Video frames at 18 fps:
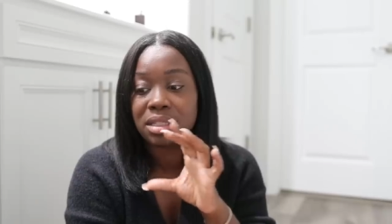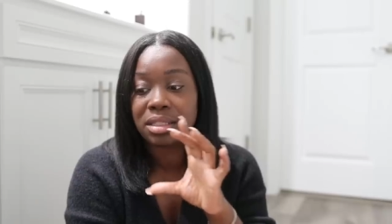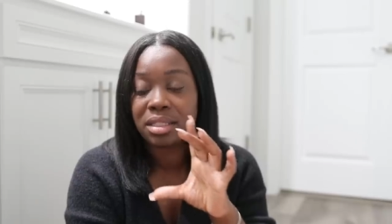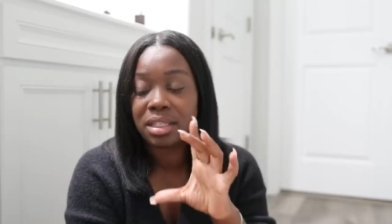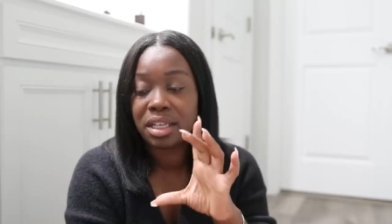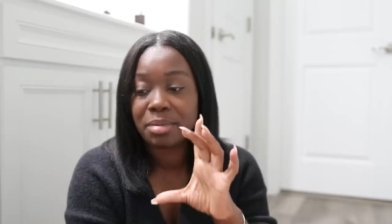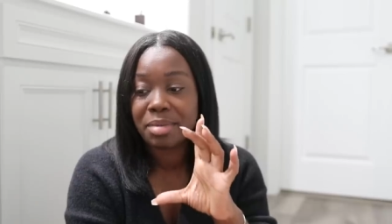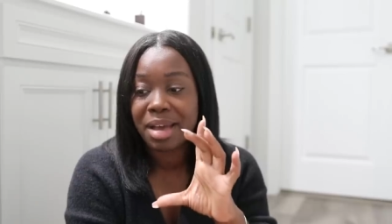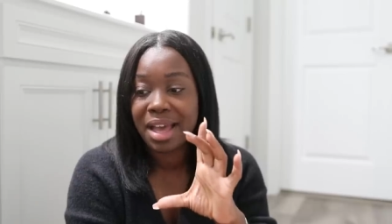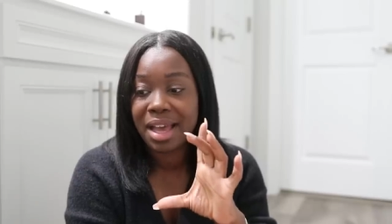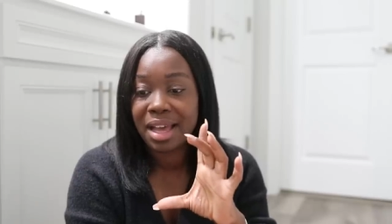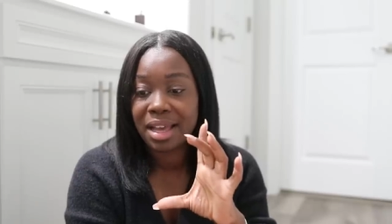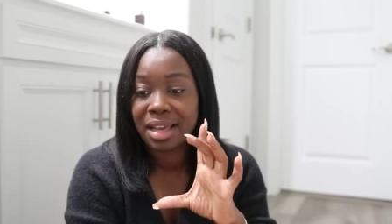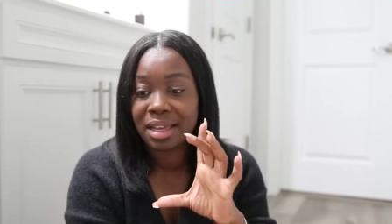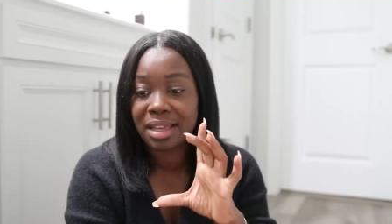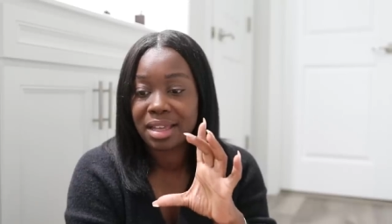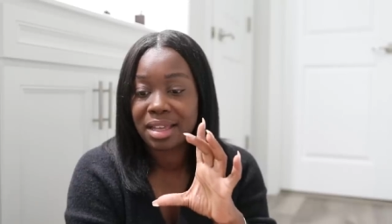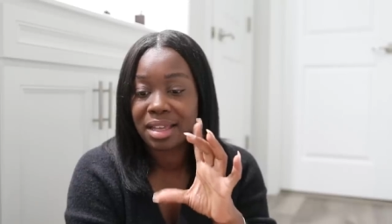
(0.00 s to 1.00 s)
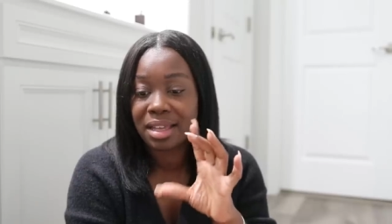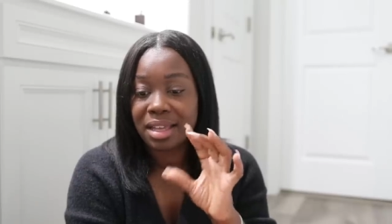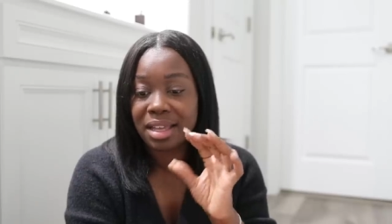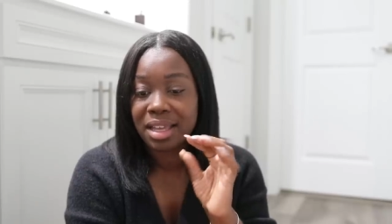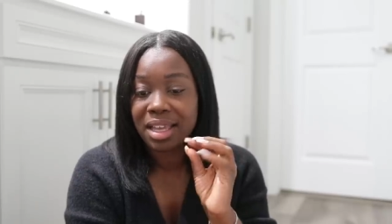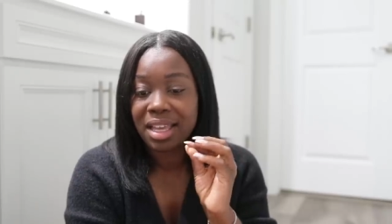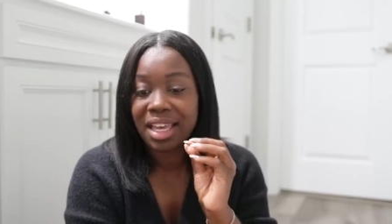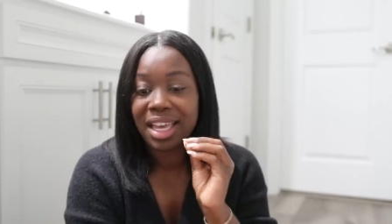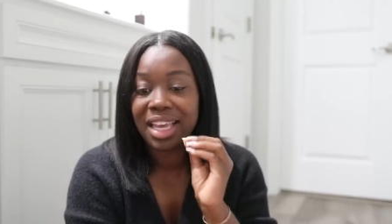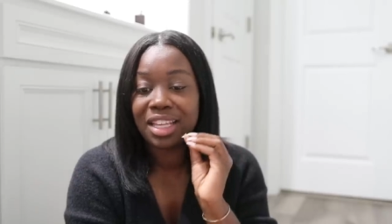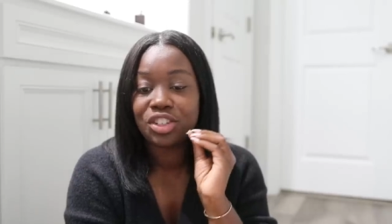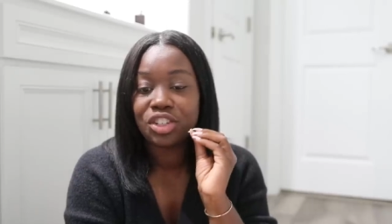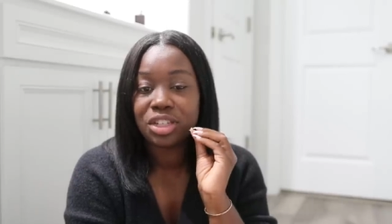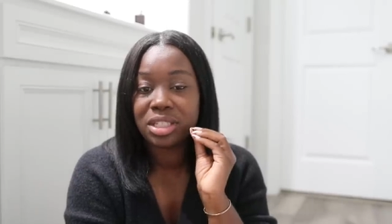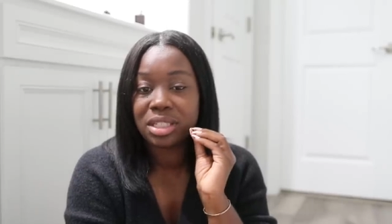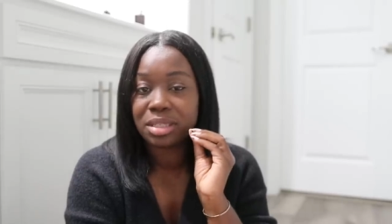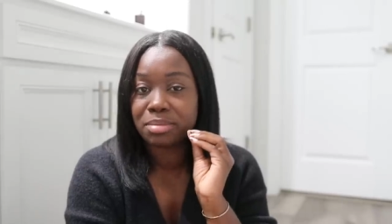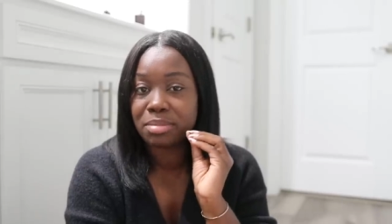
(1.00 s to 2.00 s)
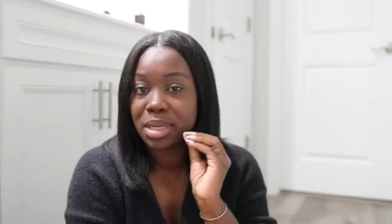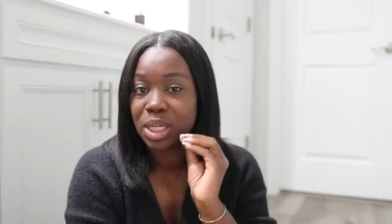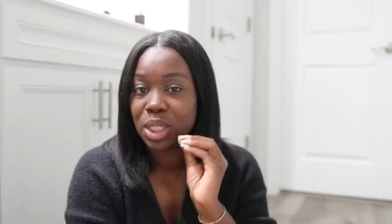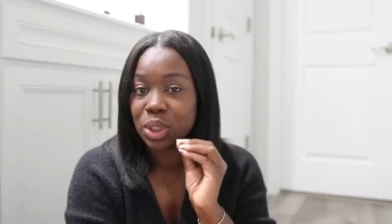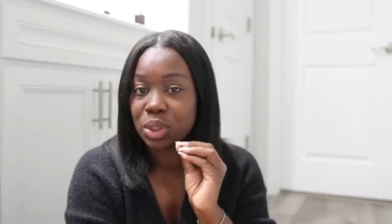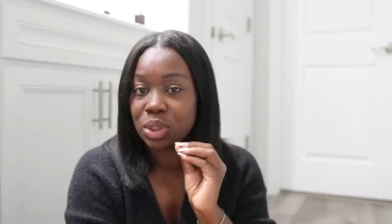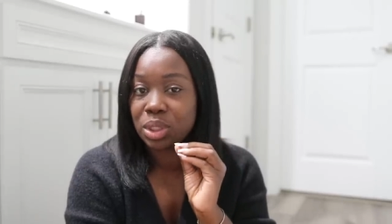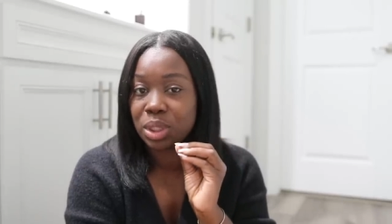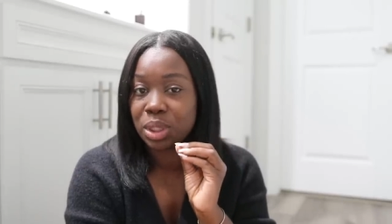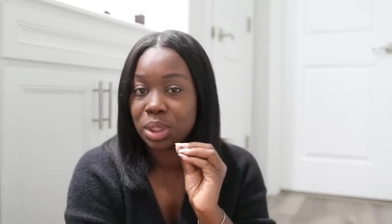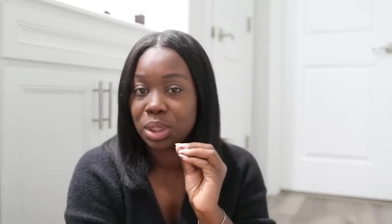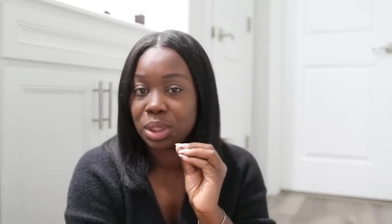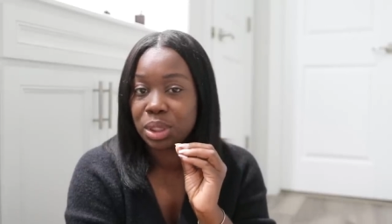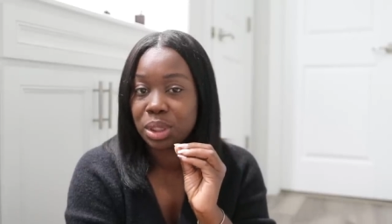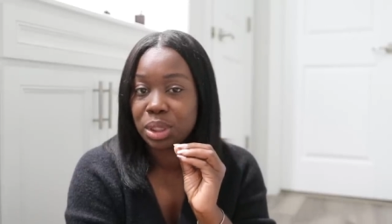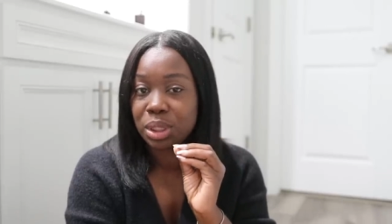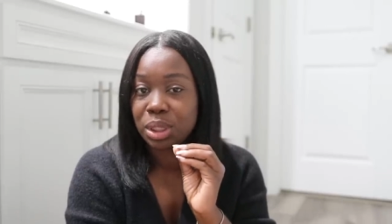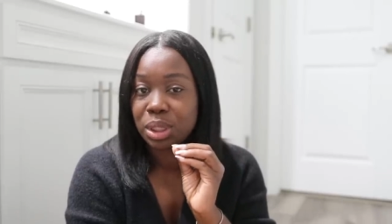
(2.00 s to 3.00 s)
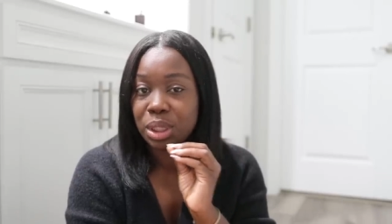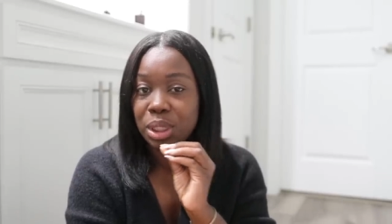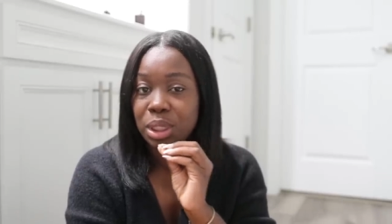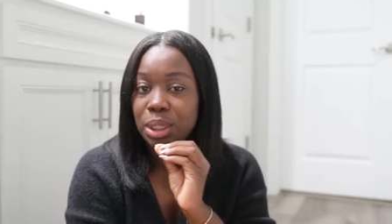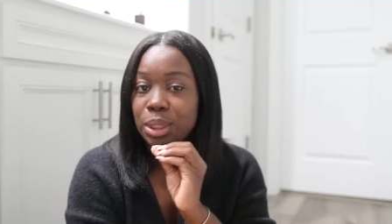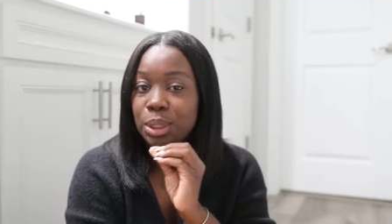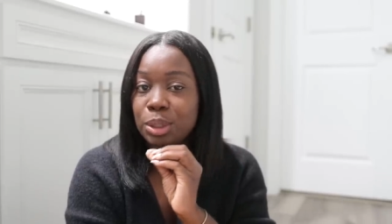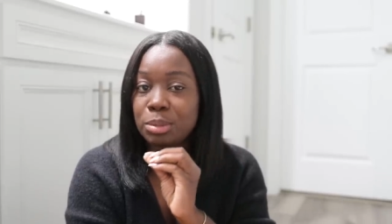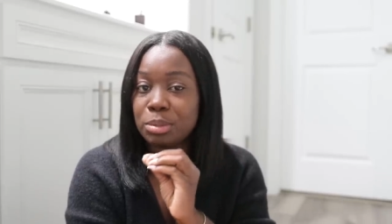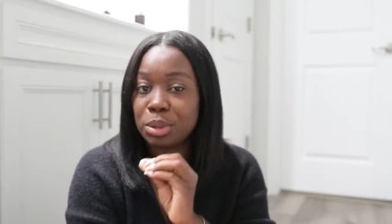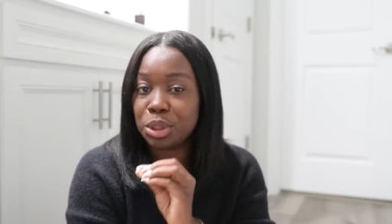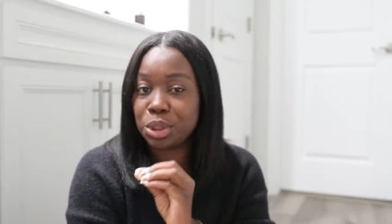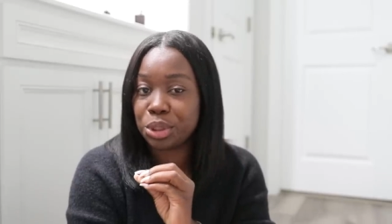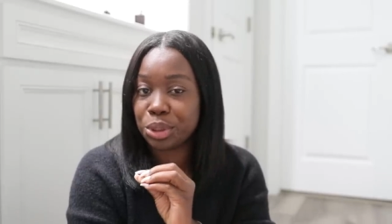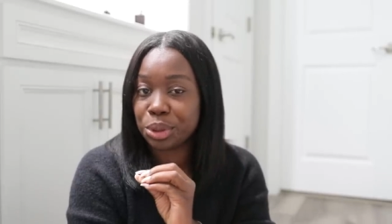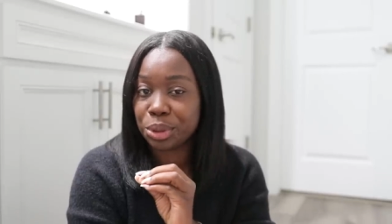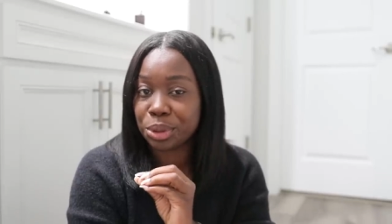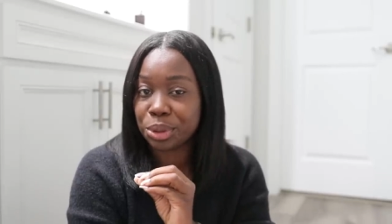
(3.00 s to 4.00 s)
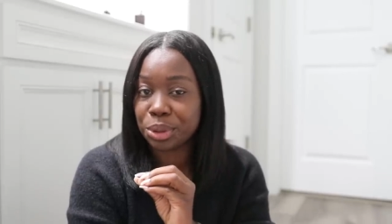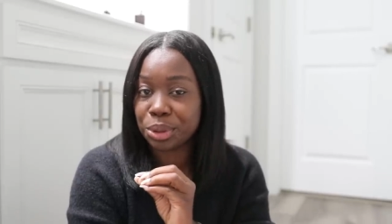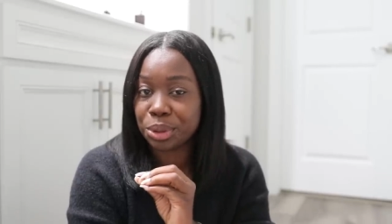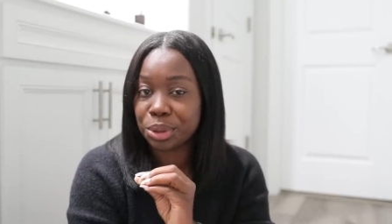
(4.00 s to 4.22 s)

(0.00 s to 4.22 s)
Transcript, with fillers: tea bag, it just smelled a little mature.